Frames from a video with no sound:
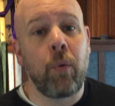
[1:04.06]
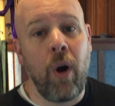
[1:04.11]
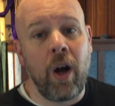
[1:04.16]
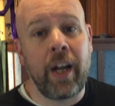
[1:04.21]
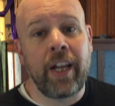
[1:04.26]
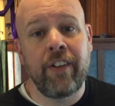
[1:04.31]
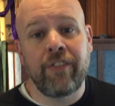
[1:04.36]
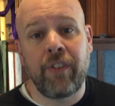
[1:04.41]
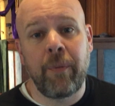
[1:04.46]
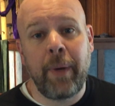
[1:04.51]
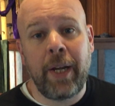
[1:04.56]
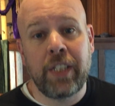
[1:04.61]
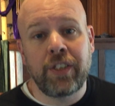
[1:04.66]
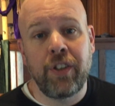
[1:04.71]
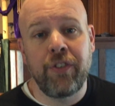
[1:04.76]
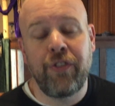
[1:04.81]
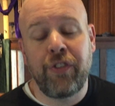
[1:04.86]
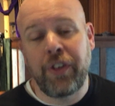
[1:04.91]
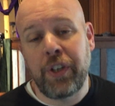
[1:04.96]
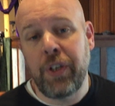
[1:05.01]
wrong
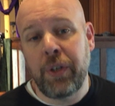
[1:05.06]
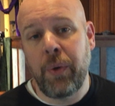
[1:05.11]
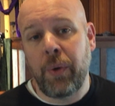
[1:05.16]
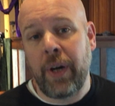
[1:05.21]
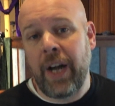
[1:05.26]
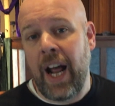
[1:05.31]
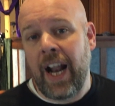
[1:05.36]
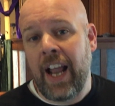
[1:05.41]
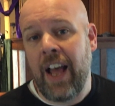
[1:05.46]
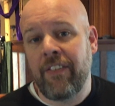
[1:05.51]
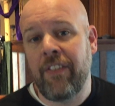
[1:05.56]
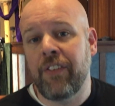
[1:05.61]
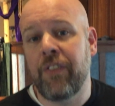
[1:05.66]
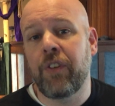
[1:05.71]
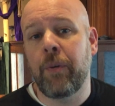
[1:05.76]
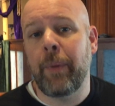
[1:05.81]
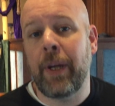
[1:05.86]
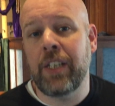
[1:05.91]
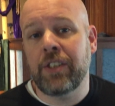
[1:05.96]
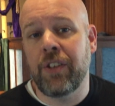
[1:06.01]
information for you or not have
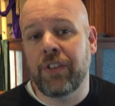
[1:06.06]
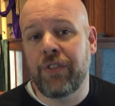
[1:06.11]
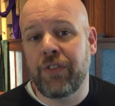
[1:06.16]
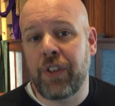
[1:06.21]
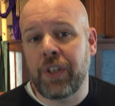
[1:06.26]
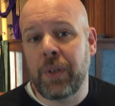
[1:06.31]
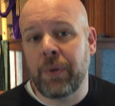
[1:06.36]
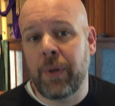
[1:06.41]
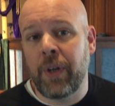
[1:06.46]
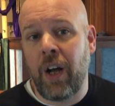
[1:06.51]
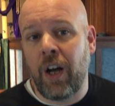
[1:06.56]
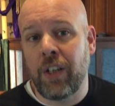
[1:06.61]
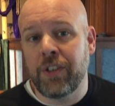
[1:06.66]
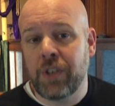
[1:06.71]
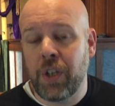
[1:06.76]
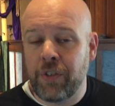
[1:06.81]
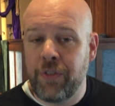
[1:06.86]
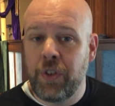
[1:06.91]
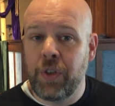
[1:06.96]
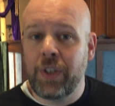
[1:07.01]
information for you at all.
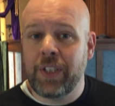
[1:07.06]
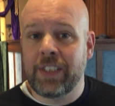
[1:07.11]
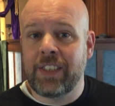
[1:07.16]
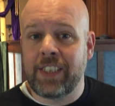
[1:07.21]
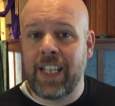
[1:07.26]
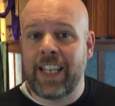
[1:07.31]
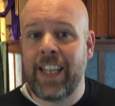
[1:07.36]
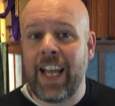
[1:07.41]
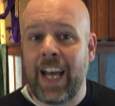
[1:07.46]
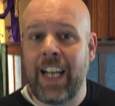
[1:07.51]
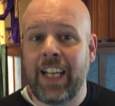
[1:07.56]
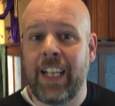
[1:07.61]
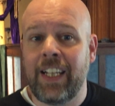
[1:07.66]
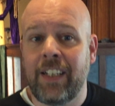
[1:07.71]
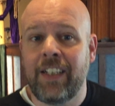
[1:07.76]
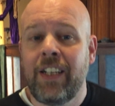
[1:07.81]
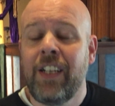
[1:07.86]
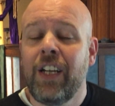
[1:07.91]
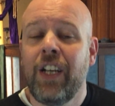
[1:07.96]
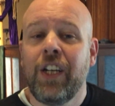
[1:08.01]
So if you could send that
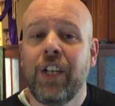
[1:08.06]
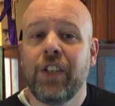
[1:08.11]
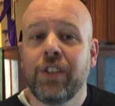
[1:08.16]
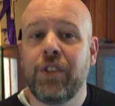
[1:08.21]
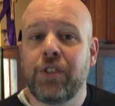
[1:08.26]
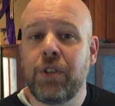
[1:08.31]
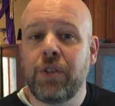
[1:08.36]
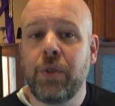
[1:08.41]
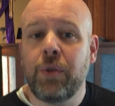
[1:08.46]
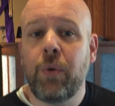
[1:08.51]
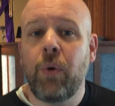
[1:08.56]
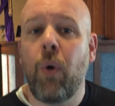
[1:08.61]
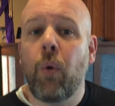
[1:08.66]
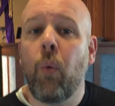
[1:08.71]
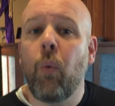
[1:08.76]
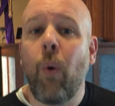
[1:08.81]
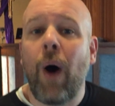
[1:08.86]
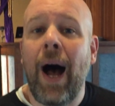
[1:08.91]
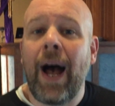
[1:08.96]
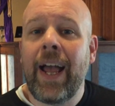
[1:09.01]
in to
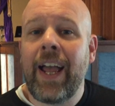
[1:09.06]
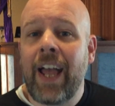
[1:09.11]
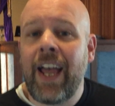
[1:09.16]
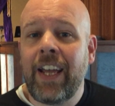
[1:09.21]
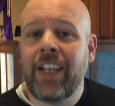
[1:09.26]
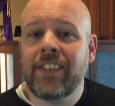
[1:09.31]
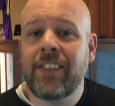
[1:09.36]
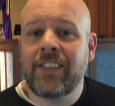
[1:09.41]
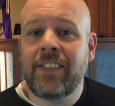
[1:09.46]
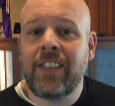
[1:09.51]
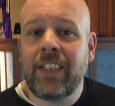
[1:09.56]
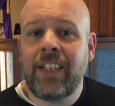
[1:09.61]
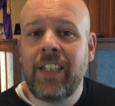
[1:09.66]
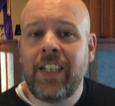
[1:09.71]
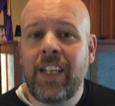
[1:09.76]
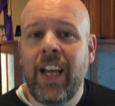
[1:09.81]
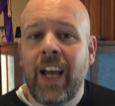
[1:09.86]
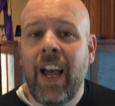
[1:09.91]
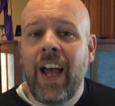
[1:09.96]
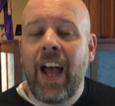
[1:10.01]

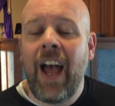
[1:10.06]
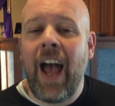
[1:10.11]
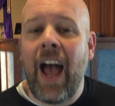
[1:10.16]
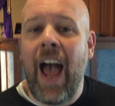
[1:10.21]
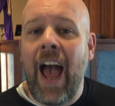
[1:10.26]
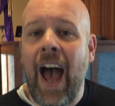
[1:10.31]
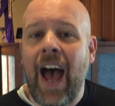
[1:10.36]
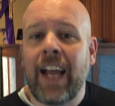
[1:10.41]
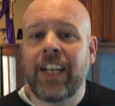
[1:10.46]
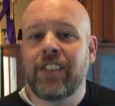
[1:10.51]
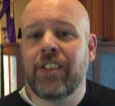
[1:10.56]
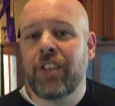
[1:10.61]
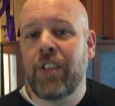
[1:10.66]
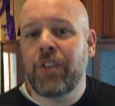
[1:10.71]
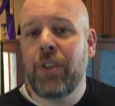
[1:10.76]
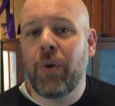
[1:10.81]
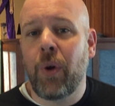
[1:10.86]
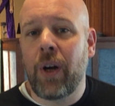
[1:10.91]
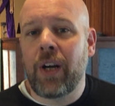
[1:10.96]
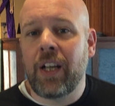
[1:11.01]

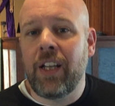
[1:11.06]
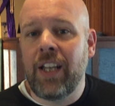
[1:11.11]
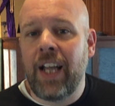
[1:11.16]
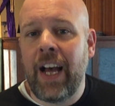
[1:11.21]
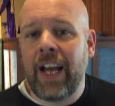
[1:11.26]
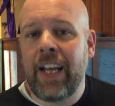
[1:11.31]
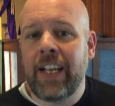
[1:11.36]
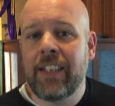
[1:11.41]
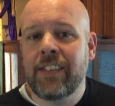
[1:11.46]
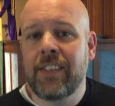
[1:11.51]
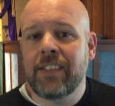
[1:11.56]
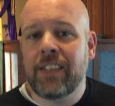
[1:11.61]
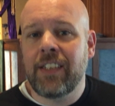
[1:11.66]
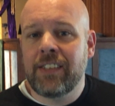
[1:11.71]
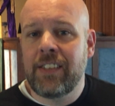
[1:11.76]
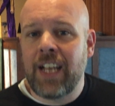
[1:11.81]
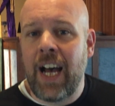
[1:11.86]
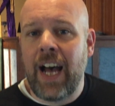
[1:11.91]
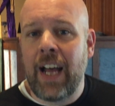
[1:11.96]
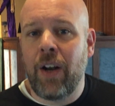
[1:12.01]

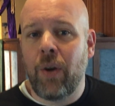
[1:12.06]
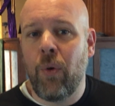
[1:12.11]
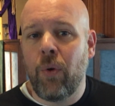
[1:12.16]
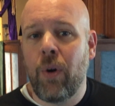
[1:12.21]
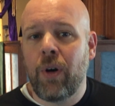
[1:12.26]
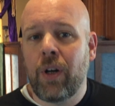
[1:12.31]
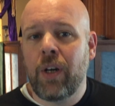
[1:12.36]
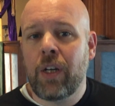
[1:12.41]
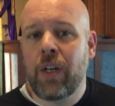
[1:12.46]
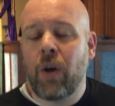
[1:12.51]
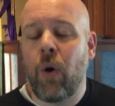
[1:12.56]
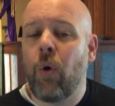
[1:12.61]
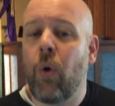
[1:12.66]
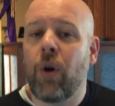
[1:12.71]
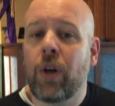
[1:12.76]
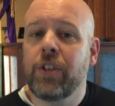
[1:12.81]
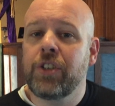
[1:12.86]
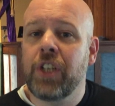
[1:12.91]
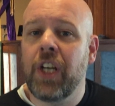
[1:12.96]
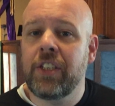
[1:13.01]
yac@yorkalliance.org
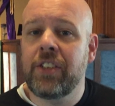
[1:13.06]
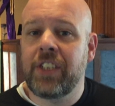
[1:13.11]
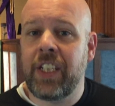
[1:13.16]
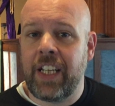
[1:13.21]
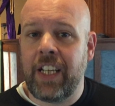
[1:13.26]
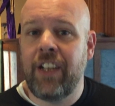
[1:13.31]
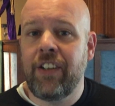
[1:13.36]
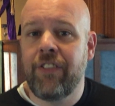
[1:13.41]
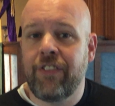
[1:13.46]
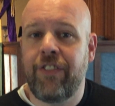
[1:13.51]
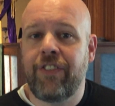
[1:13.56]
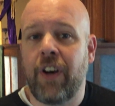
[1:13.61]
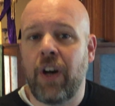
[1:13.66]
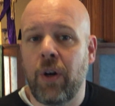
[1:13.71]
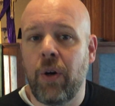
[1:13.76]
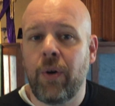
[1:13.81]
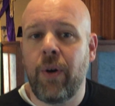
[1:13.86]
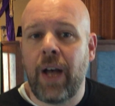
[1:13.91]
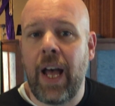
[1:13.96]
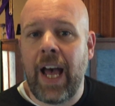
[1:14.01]
or just
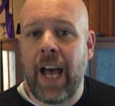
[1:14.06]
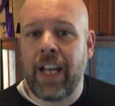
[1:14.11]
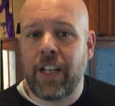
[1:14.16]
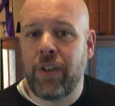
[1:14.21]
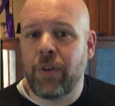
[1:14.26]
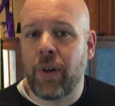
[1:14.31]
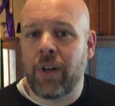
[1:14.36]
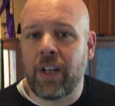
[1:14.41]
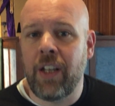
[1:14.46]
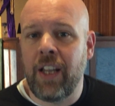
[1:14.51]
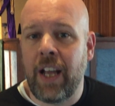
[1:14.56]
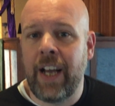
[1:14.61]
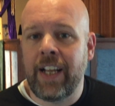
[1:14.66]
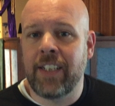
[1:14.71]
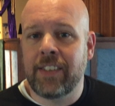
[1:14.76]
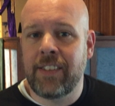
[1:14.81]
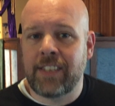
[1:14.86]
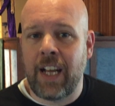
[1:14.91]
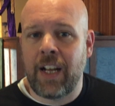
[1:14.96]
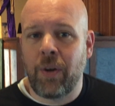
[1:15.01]

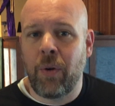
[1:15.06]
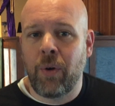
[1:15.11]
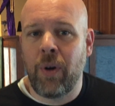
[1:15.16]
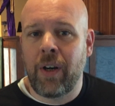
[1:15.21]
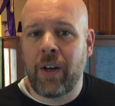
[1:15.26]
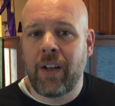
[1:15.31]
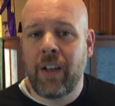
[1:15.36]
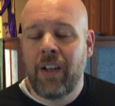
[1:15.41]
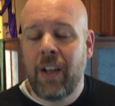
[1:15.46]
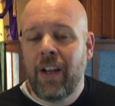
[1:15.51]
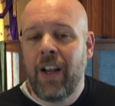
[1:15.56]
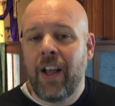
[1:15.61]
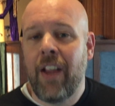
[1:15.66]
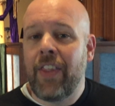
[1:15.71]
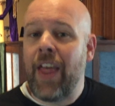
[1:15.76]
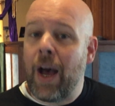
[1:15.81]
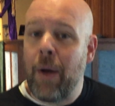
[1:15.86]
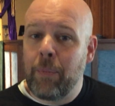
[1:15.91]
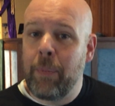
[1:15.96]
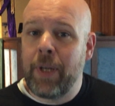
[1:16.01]
info@yorkalliance.org,
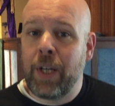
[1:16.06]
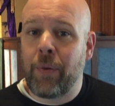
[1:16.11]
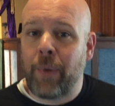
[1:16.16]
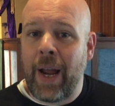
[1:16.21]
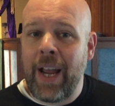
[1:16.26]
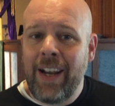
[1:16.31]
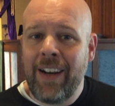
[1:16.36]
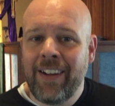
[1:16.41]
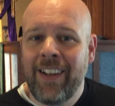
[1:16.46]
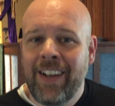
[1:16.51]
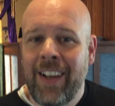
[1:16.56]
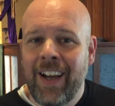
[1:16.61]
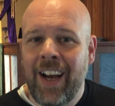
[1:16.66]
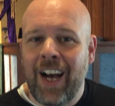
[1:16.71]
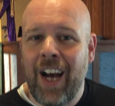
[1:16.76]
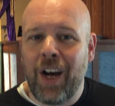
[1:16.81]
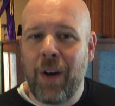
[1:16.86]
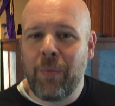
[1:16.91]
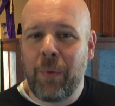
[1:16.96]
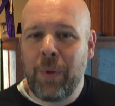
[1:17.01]
that would be great.
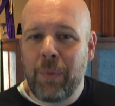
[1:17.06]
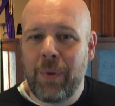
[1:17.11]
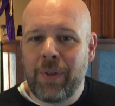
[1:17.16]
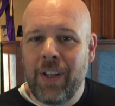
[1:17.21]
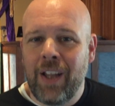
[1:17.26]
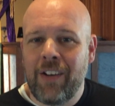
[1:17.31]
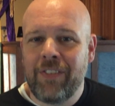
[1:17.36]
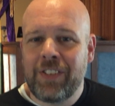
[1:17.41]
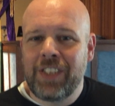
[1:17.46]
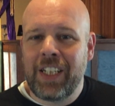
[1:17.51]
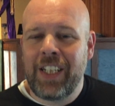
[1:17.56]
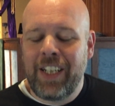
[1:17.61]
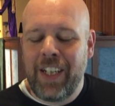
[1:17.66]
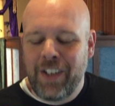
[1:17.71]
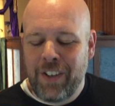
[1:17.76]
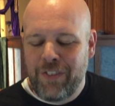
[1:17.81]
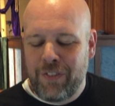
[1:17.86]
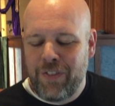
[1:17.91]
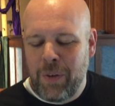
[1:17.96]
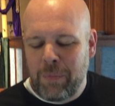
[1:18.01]
We would love to
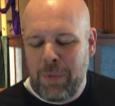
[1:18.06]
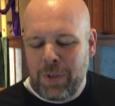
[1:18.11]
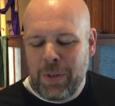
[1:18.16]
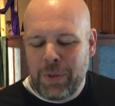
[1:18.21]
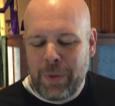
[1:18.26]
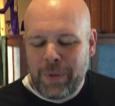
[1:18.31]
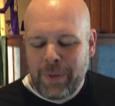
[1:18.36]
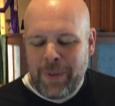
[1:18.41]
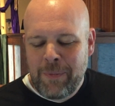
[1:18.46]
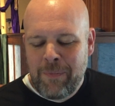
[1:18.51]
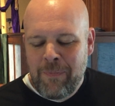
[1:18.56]
hear from you.